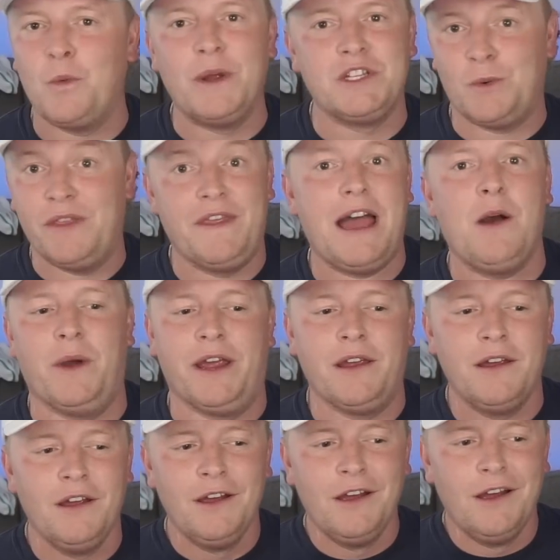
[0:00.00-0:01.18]
a win's a win that way.
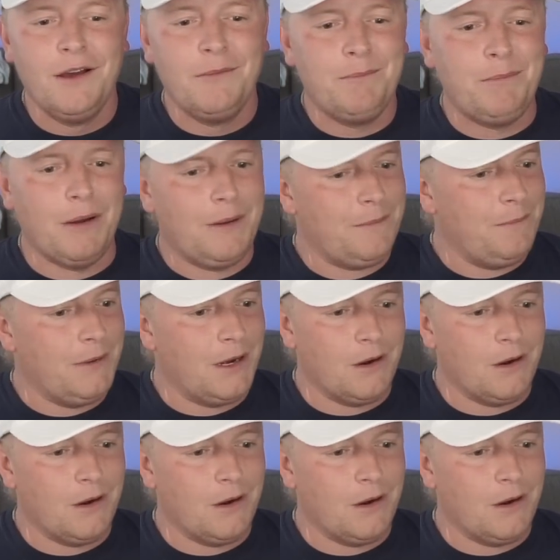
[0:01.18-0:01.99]
But,